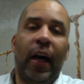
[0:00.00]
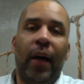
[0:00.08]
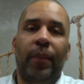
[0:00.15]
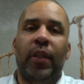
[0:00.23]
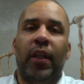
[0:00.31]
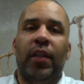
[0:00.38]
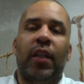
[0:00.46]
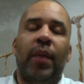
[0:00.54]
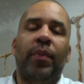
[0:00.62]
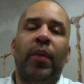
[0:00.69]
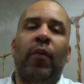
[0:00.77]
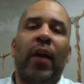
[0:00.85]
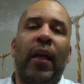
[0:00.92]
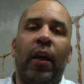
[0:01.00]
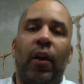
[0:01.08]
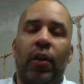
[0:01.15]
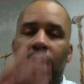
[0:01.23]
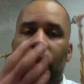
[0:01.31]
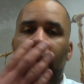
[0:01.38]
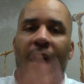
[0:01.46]
just something right here
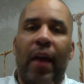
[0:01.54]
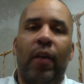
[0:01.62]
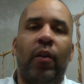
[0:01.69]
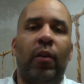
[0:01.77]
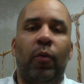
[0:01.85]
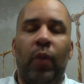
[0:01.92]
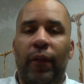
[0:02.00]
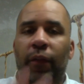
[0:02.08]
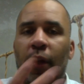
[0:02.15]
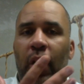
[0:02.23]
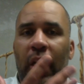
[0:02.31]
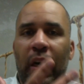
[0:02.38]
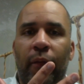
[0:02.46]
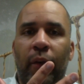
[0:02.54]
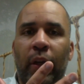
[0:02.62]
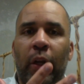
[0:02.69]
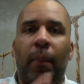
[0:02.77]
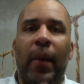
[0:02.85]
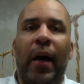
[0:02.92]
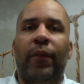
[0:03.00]
so that if they're covering their
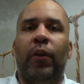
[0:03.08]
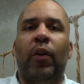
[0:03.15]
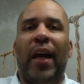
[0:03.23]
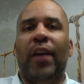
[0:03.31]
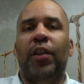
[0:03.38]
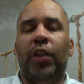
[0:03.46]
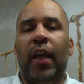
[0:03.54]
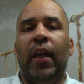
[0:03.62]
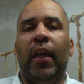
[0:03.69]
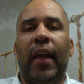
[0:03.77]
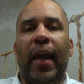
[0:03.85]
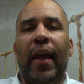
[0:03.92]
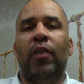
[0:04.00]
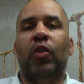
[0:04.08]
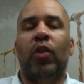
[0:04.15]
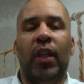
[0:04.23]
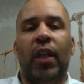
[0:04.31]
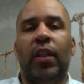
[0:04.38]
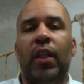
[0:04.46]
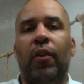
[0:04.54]
mouth, they're not shaking hands or
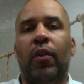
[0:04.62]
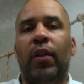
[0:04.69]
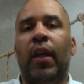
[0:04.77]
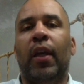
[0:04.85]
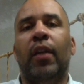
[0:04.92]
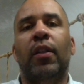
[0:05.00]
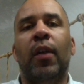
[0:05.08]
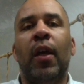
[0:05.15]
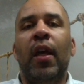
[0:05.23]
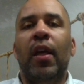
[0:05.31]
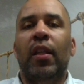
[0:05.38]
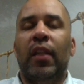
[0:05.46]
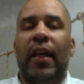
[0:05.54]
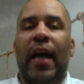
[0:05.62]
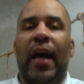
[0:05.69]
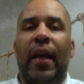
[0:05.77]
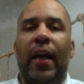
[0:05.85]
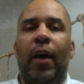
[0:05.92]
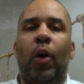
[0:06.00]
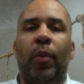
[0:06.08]
touching other things to kind
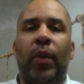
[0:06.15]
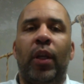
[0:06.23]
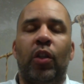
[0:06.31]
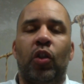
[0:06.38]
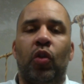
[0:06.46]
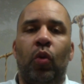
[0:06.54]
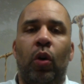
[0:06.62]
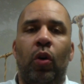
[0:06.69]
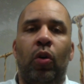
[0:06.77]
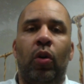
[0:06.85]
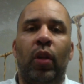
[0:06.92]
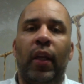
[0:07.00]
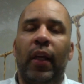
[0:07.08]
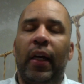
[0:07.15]
of help control